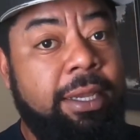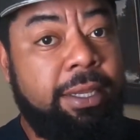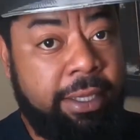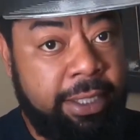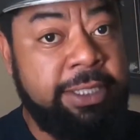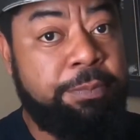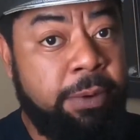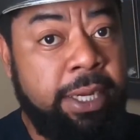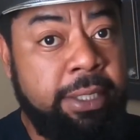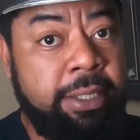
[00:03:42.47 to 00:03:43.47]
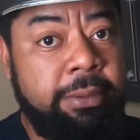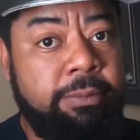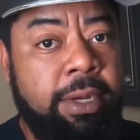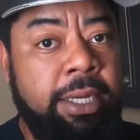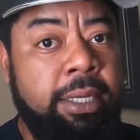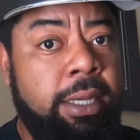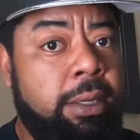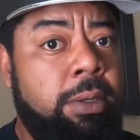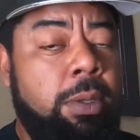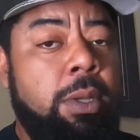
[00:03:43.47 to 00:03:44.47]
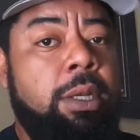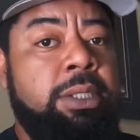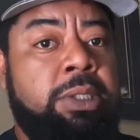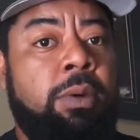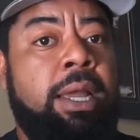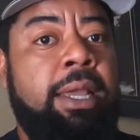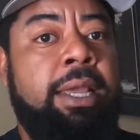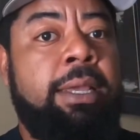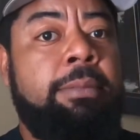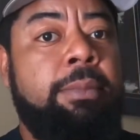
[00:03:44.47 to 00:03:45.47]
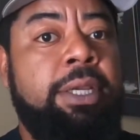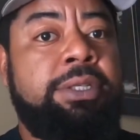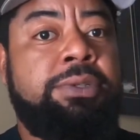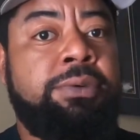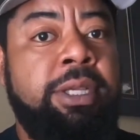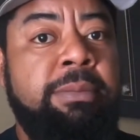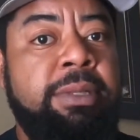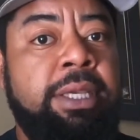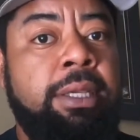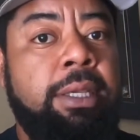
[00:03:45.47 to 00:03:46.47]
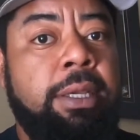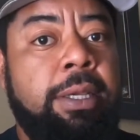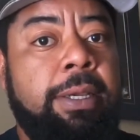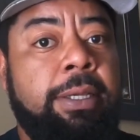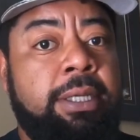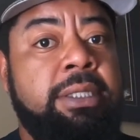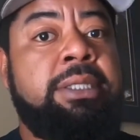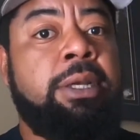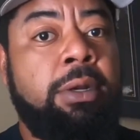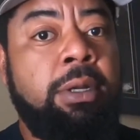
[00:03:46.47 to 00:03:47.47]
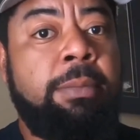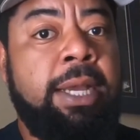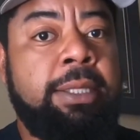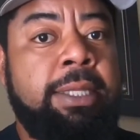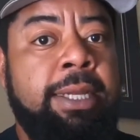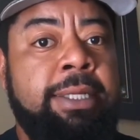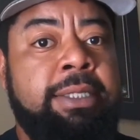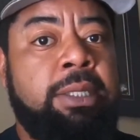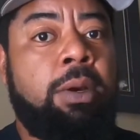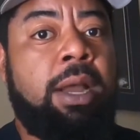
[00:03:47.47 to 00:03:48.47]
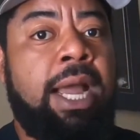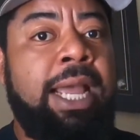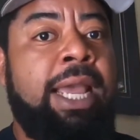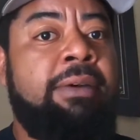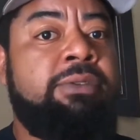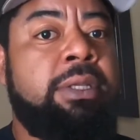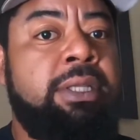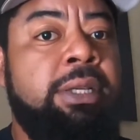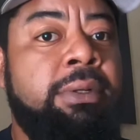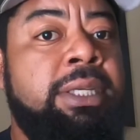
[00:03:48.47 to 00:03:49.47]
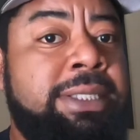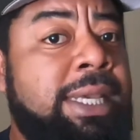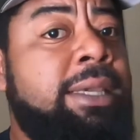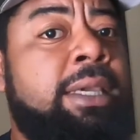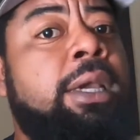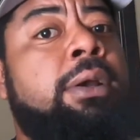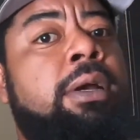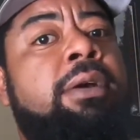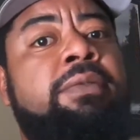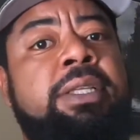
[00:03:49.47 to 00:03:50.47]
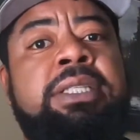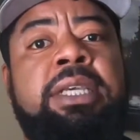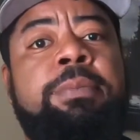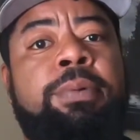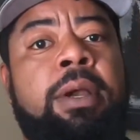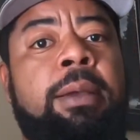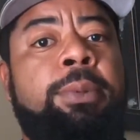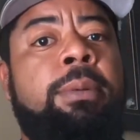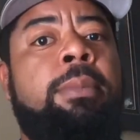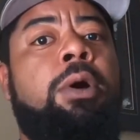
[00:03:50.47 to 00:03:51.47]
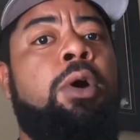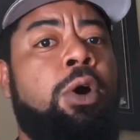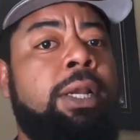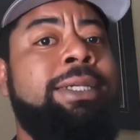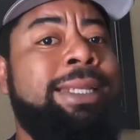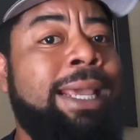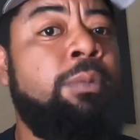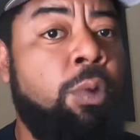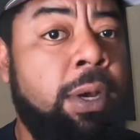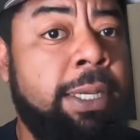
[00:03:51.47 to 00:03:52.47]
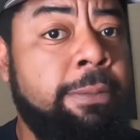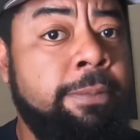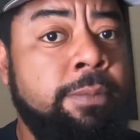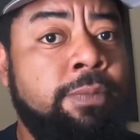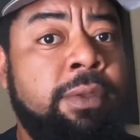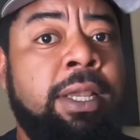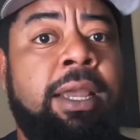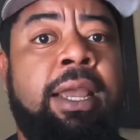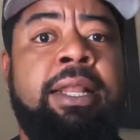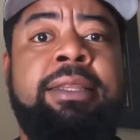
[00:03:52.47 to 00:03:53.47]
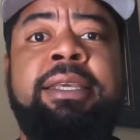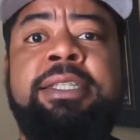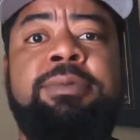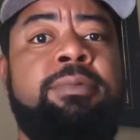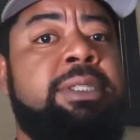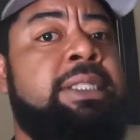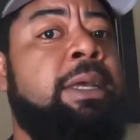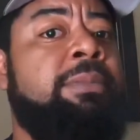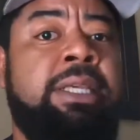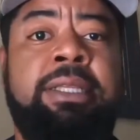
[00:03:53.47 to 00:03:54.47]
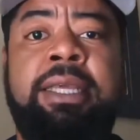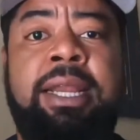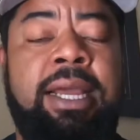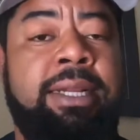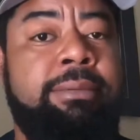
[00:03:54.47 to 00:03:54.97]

is pregnant right now. So I am extremely concerned about that. So I have to literally take care of the tick problem on day one. And this was something that I